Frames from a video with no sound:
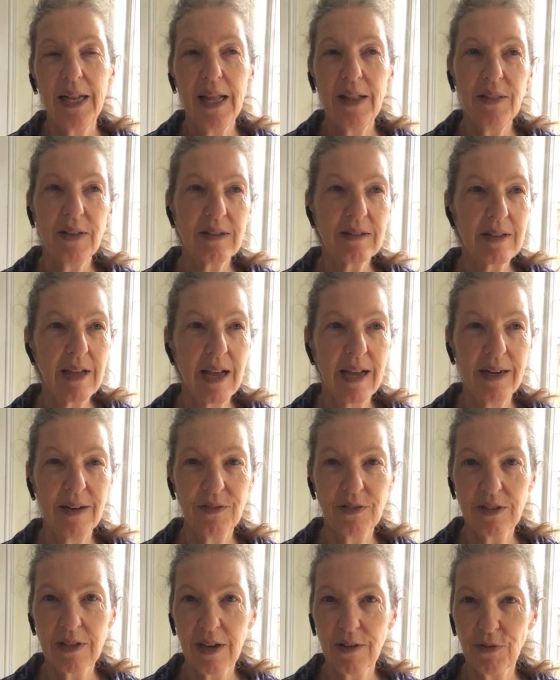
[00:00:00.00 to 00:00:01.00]
this kind of
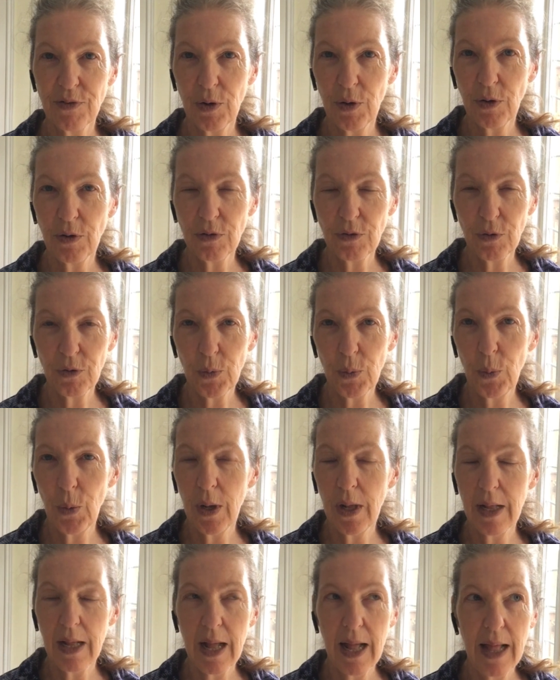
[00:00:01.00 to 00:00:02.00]
stuff.
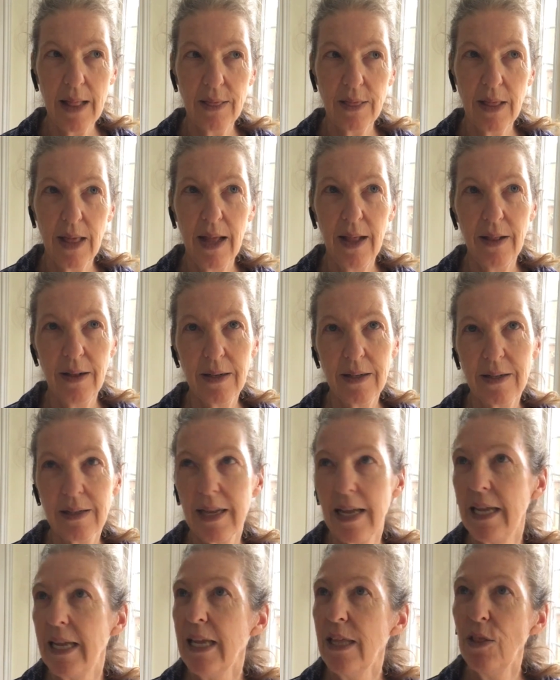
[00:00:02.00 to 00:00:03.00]
Well,
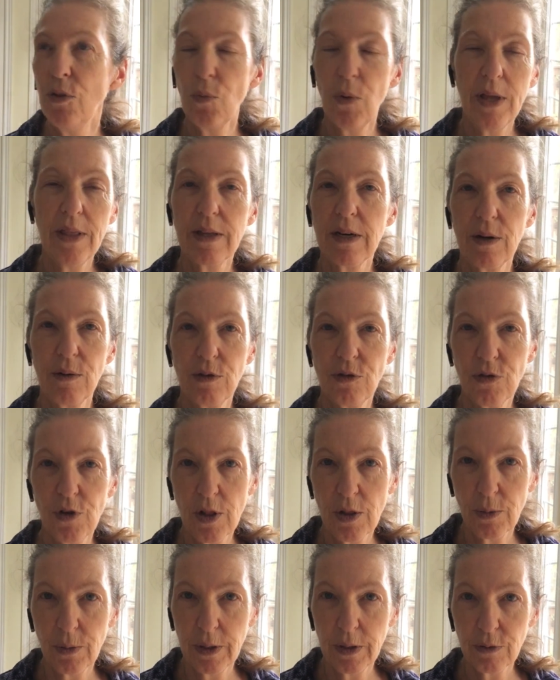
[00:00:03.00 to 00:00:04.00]
like, in the way that I was
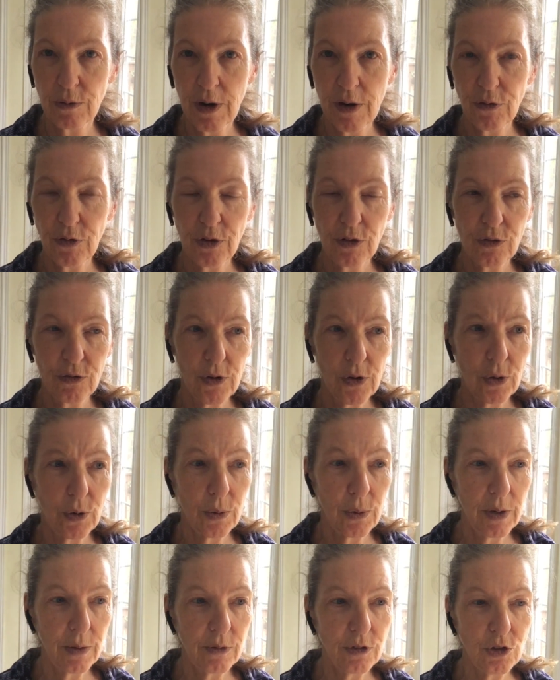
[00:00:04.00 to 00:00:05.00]
following the reference
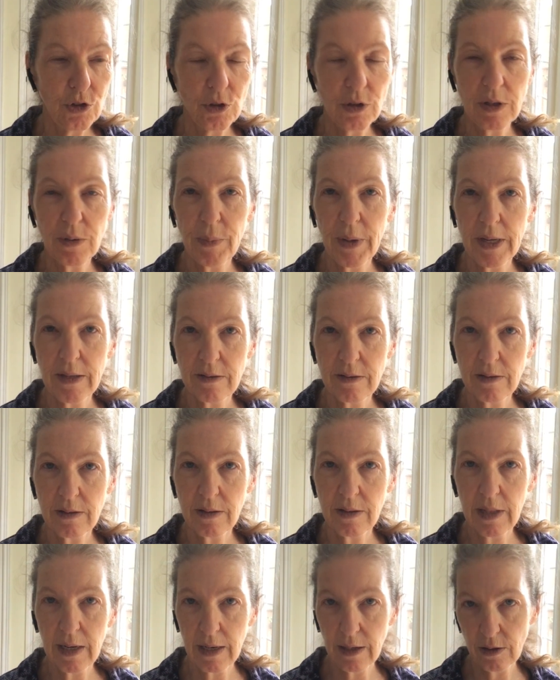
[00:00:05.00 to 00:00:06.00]
photo, I was doing the best
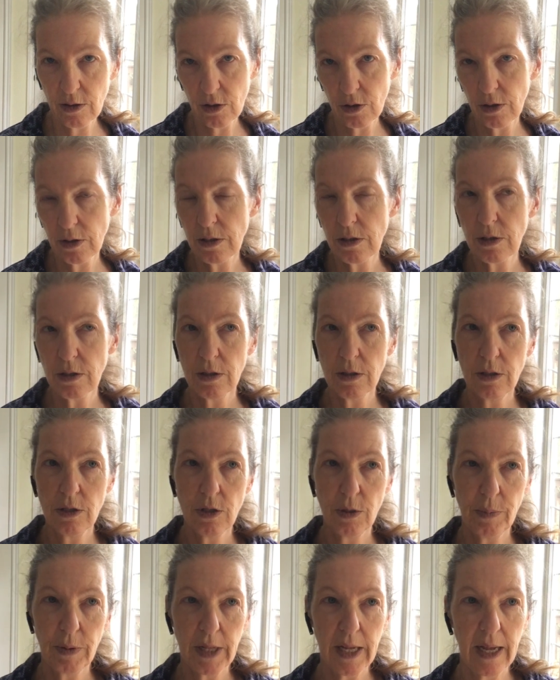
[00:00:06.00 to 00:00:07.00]
that I could to
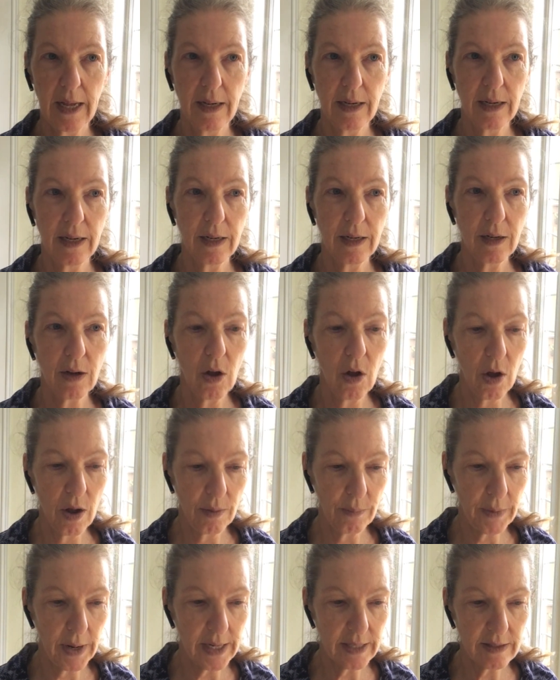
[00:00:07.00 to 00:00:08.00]
duplicate it
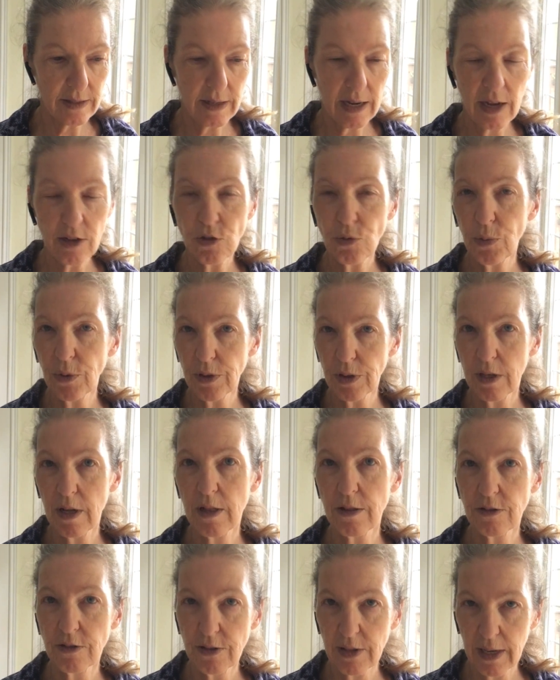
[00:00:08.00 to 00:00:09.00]
on my sketch with the
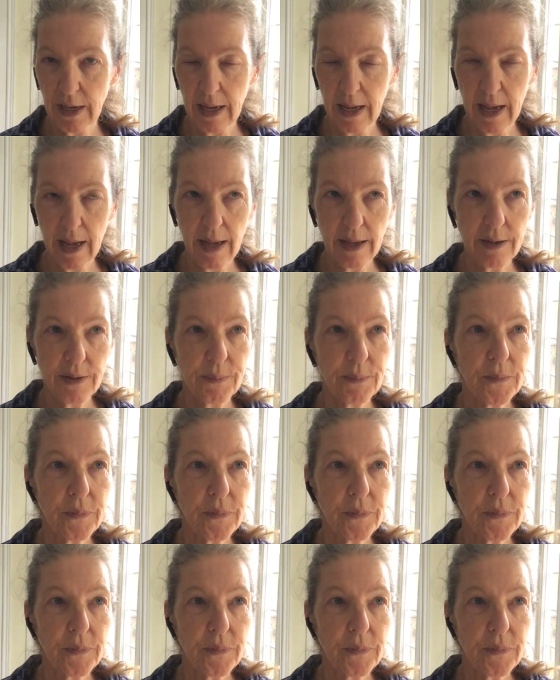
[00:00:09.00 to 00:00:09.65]
colors that I had.